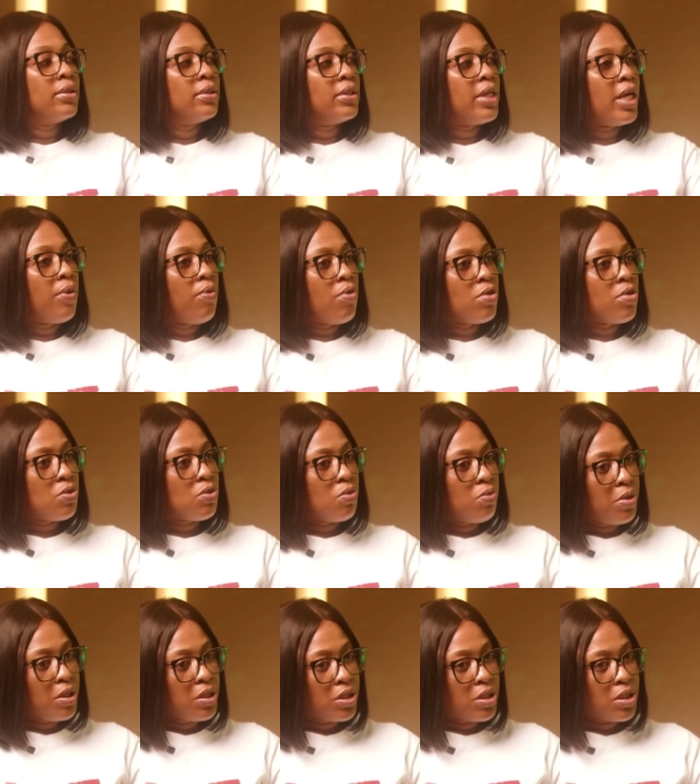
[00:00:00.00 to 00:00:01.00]
That he was a
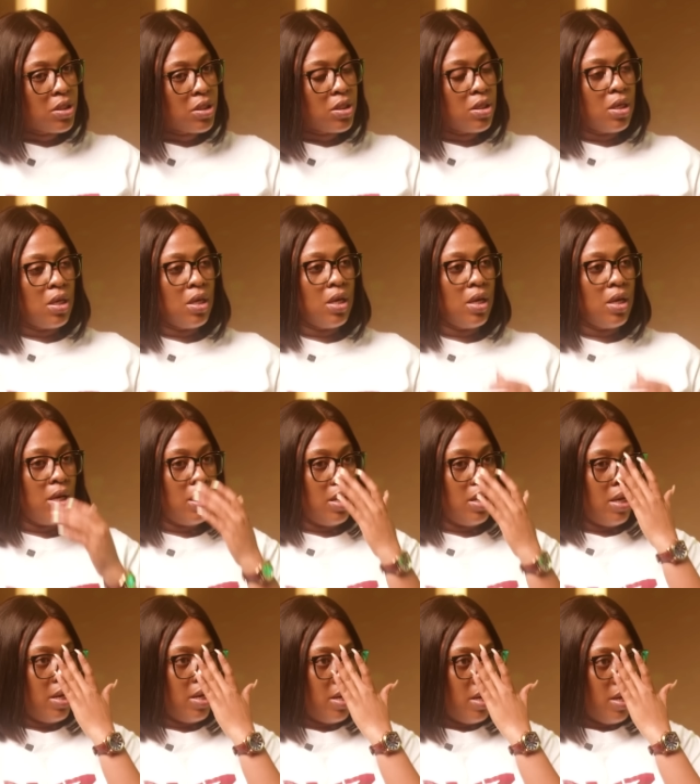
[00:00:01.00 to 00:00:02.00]
witch.
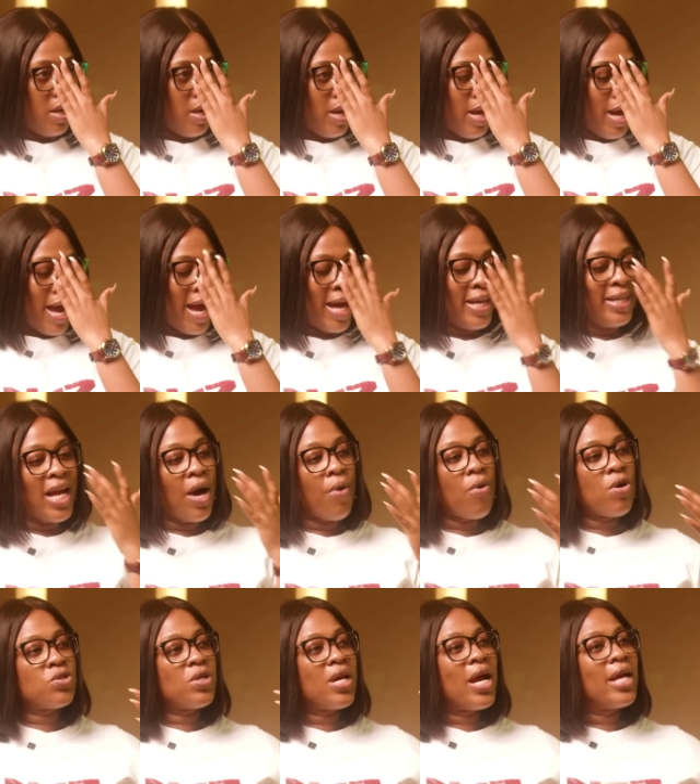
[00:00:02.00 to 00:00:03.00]
And that
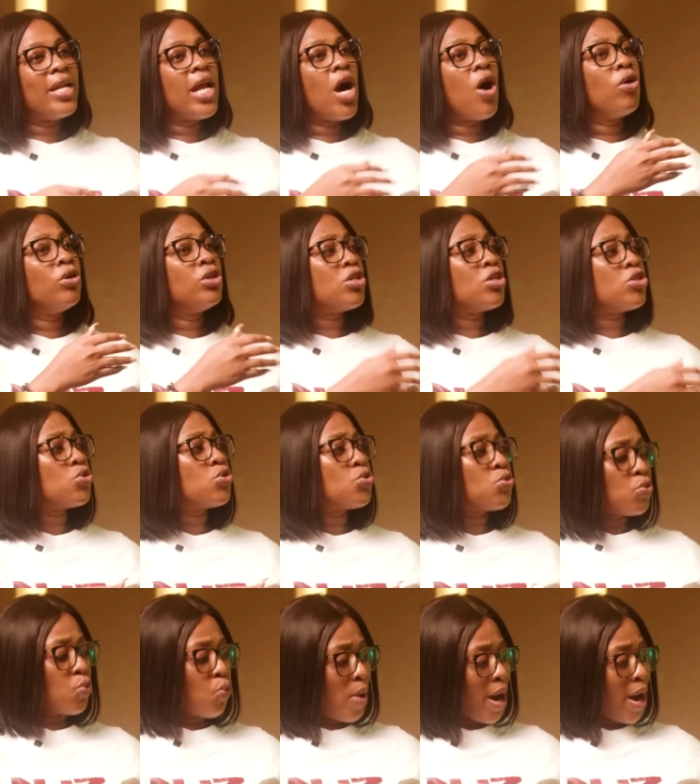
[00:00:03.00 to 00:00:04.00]
was when I now
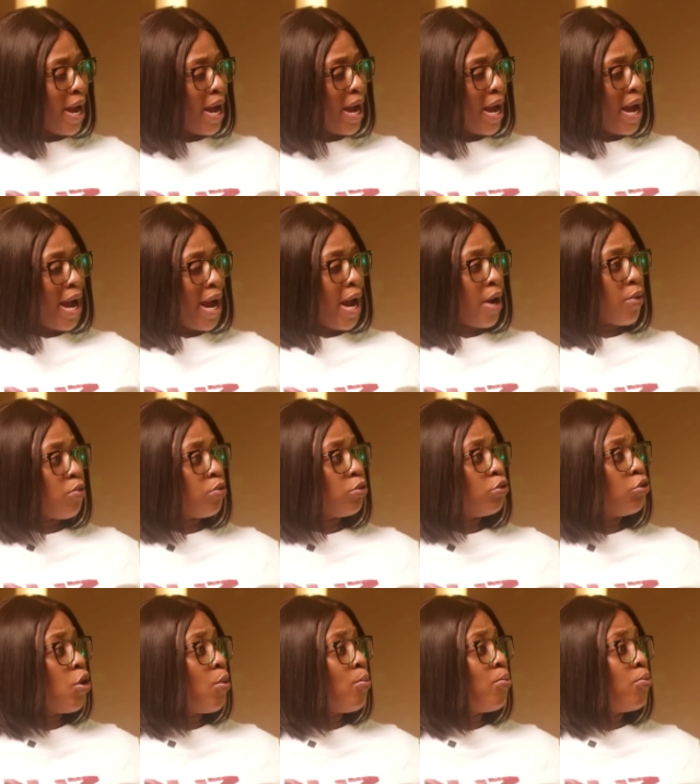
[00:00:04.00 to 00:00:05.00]
understood why I could
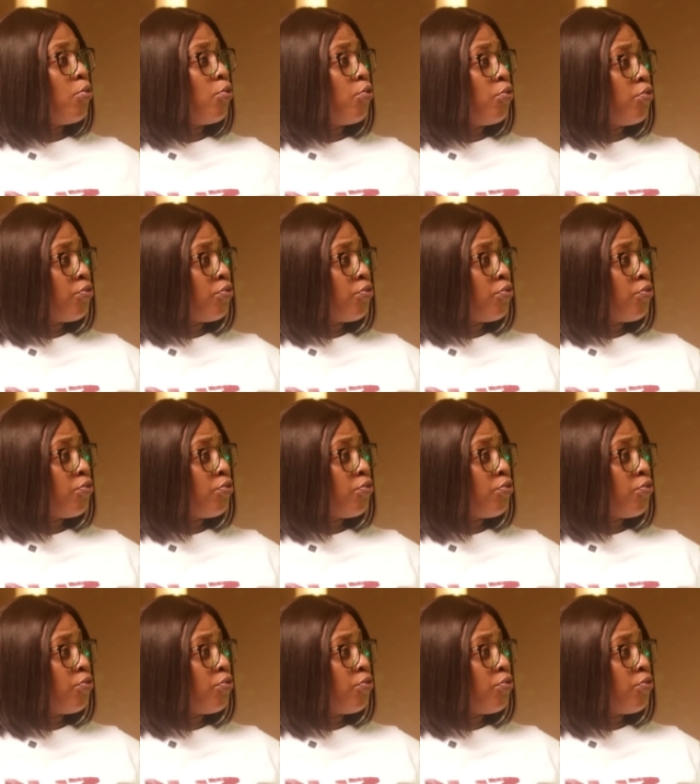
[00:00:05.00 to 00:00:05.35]
not move.